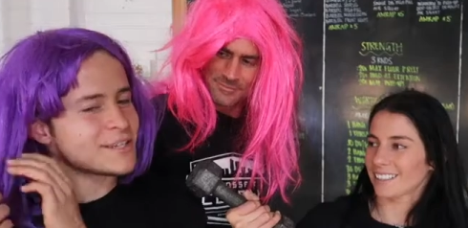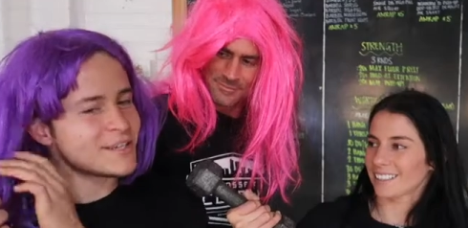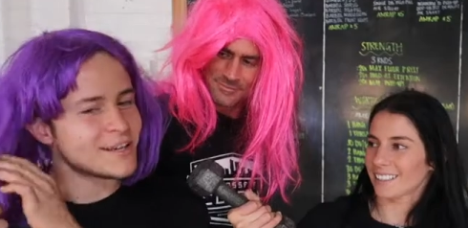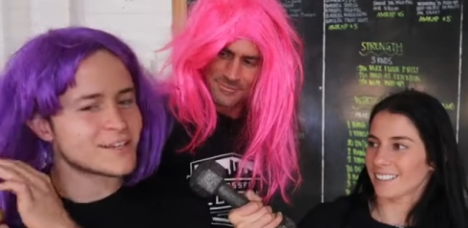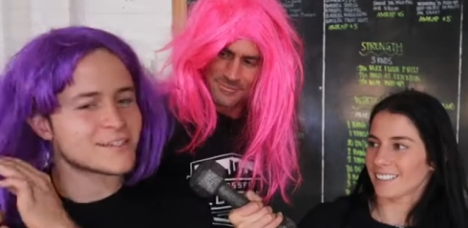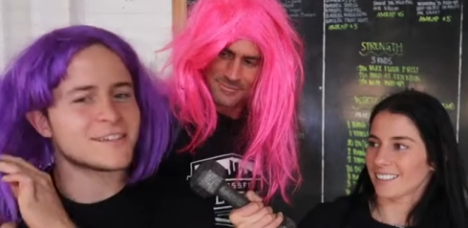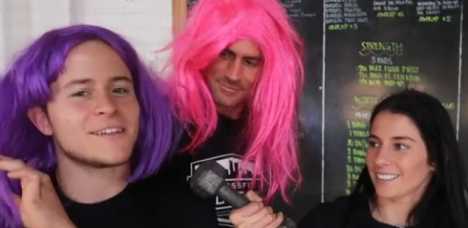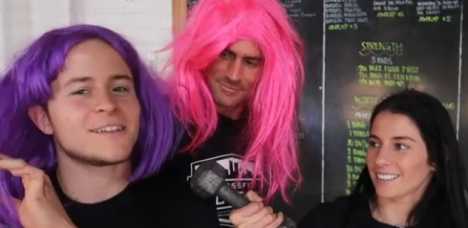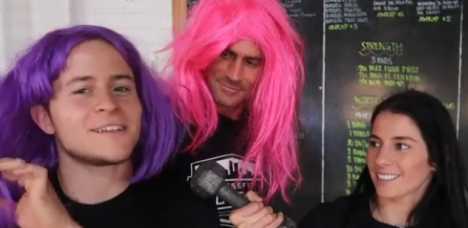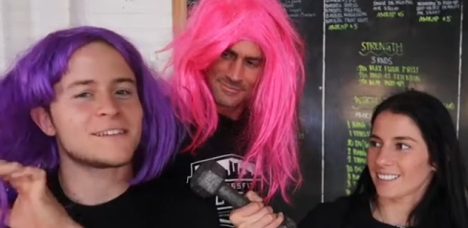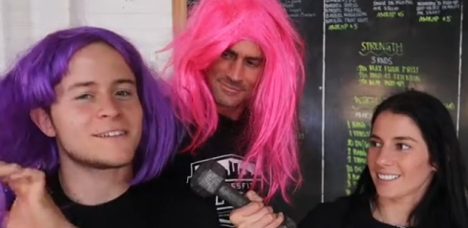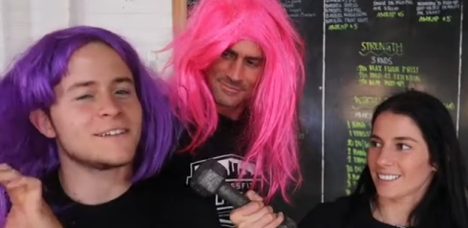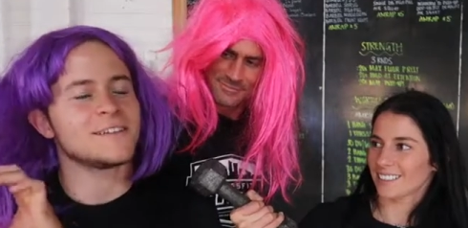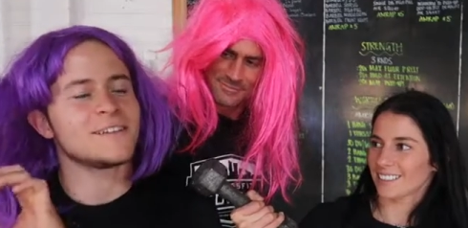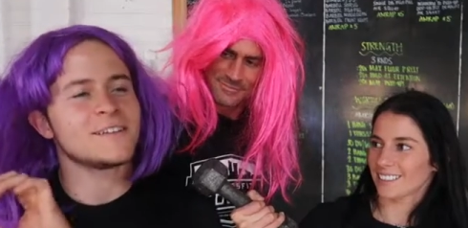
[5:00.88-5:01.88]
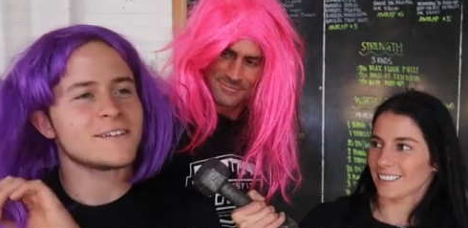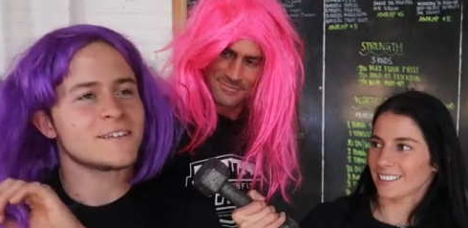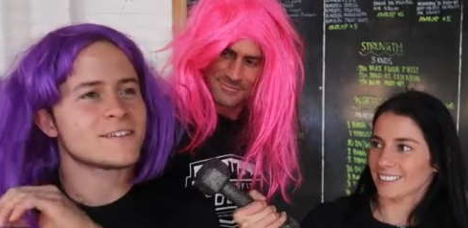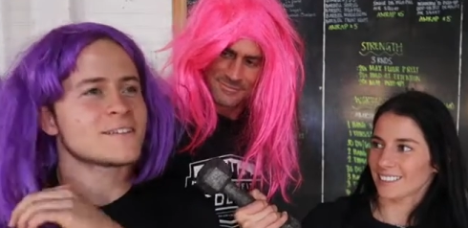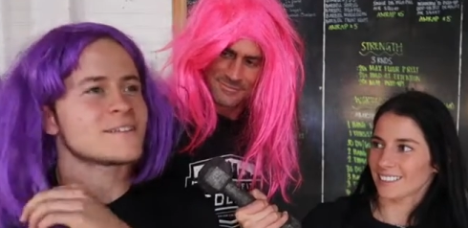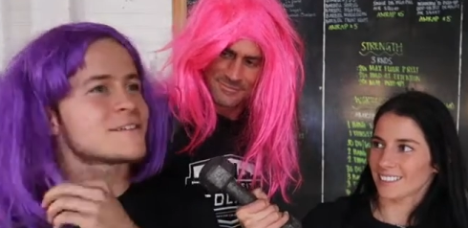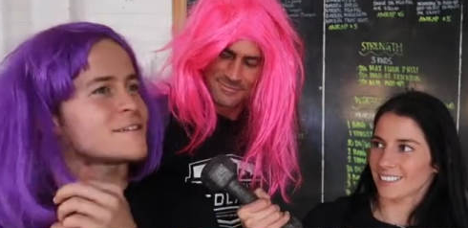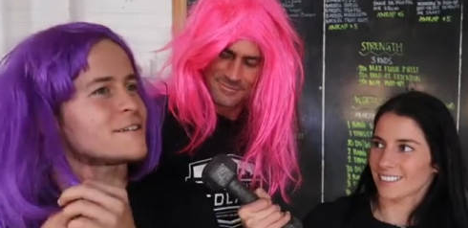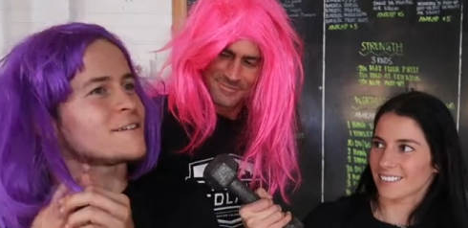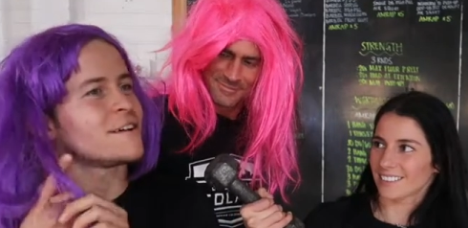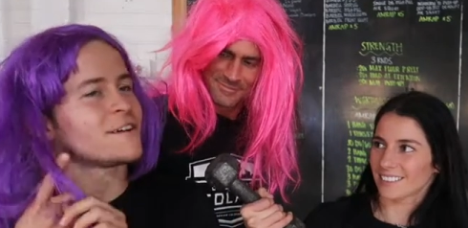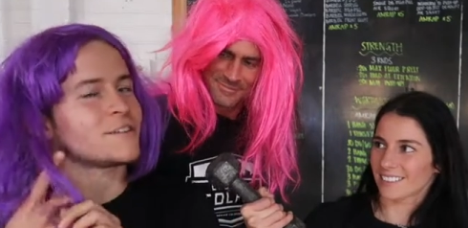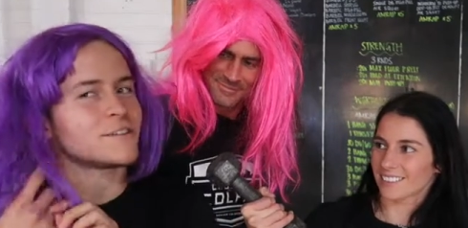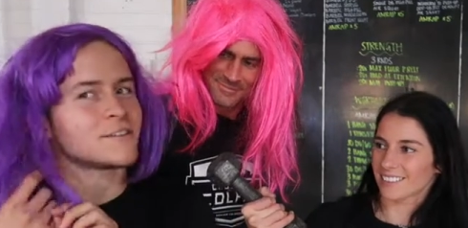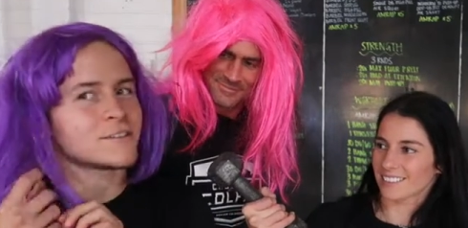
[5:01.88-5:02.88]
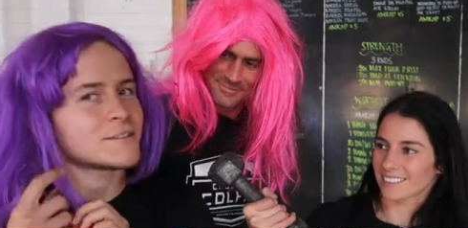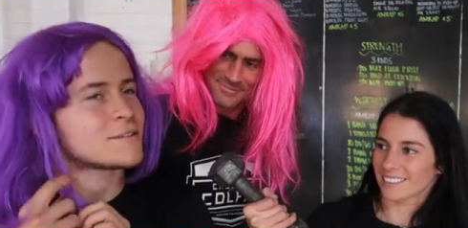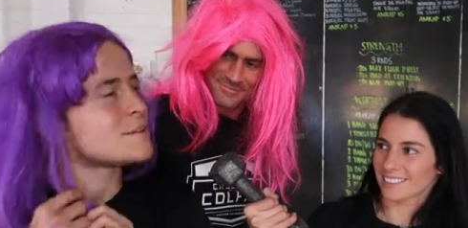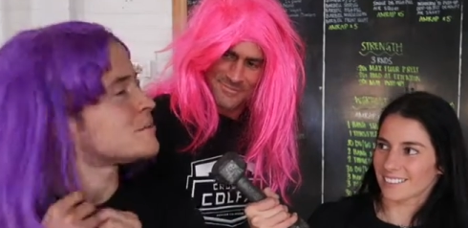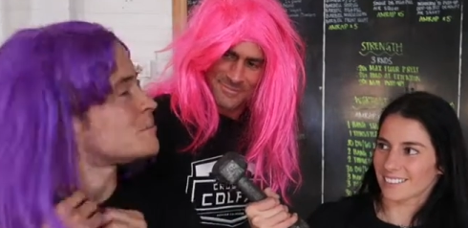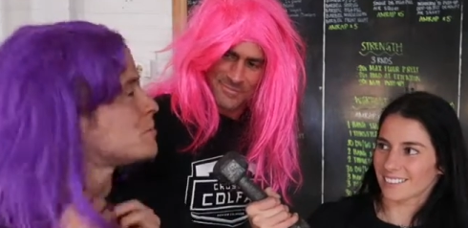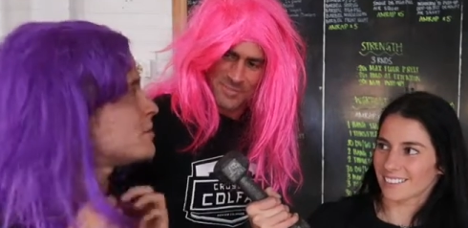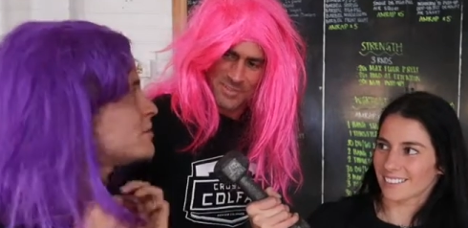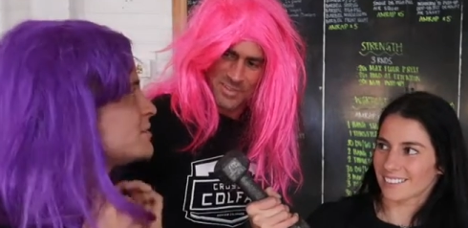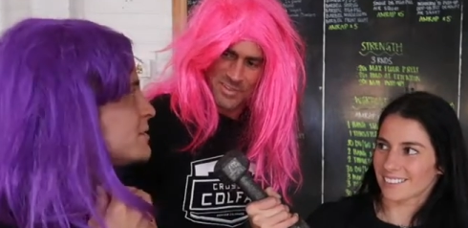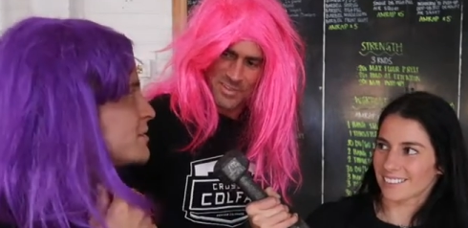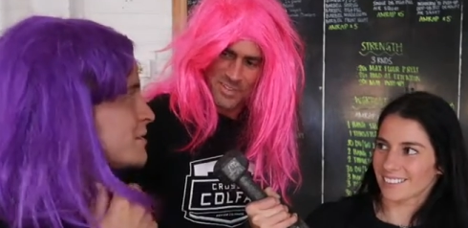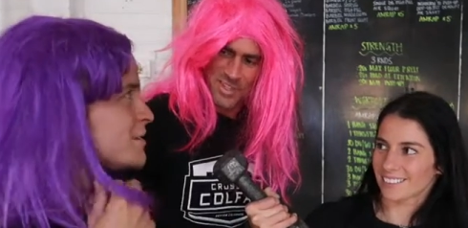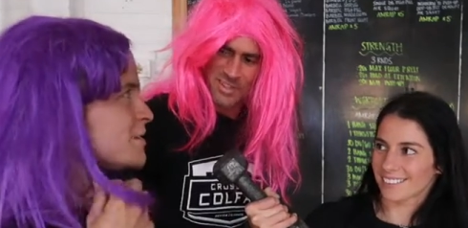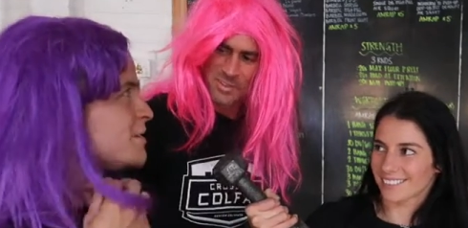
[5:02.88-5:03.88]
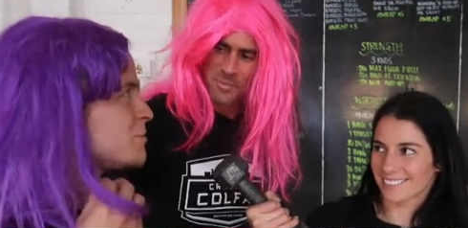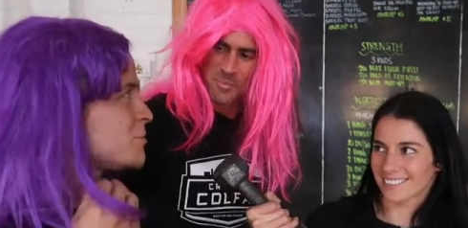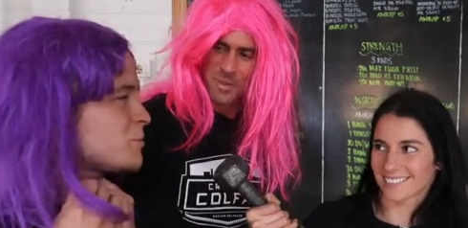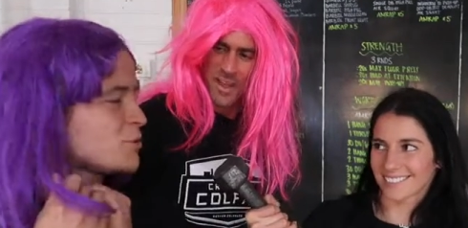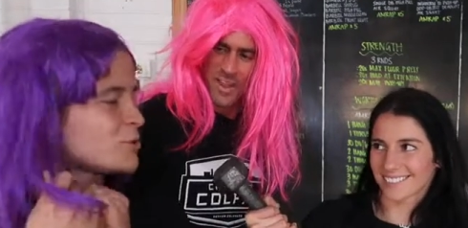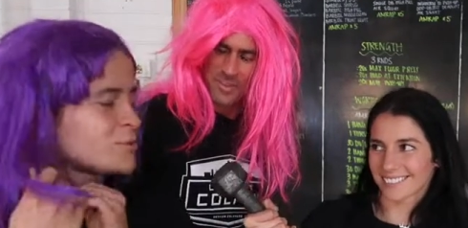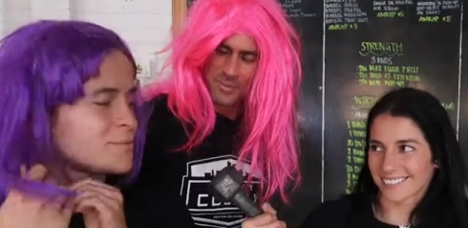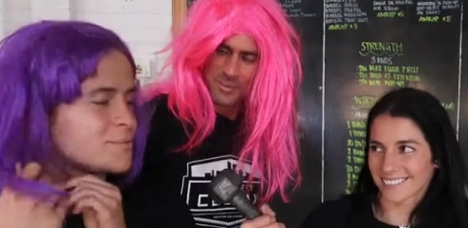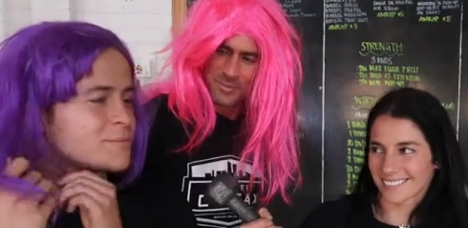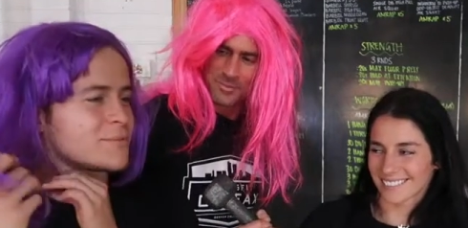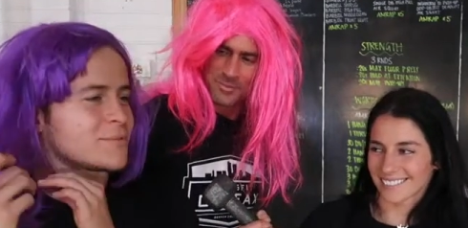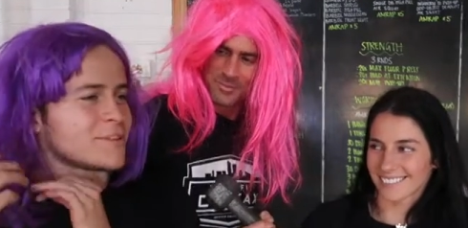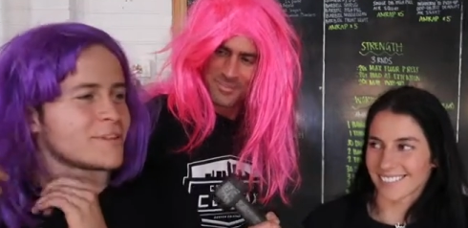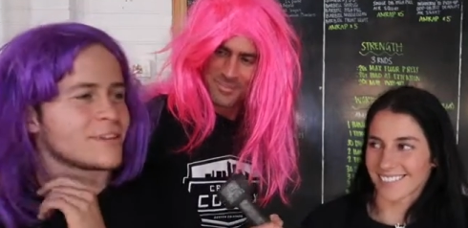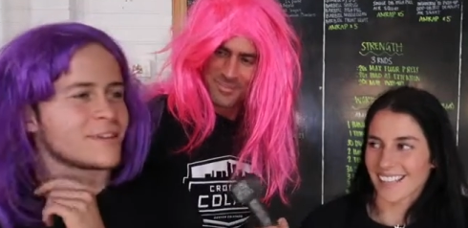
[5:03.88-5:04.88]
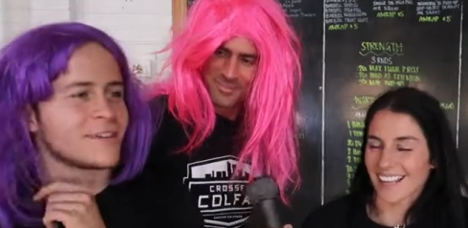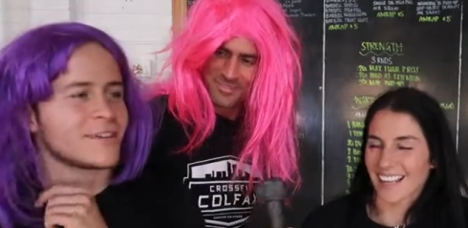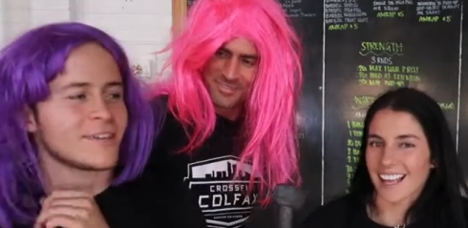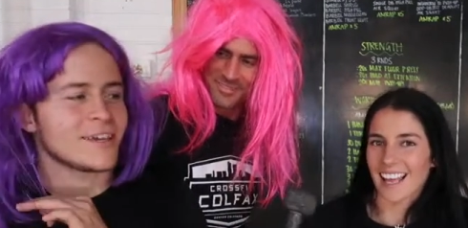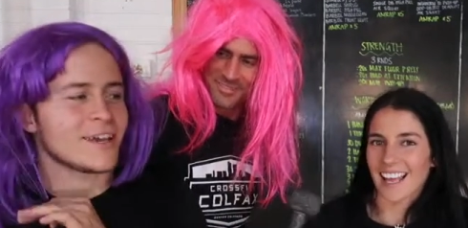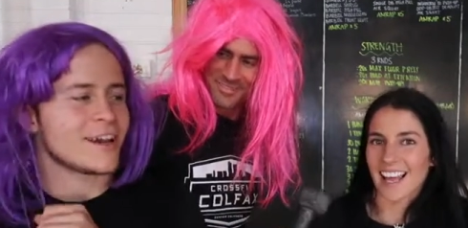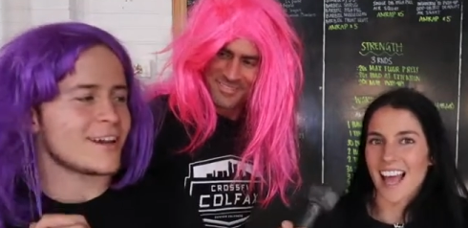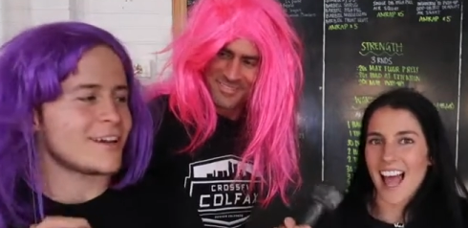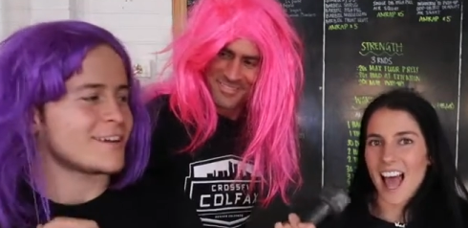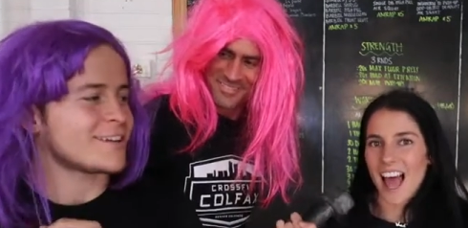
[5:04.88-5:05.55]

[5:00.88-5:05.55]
Speaker 1: say next to like the stinkiest, ugliest person.
Speaker 2: Like the bathroom? Yeah.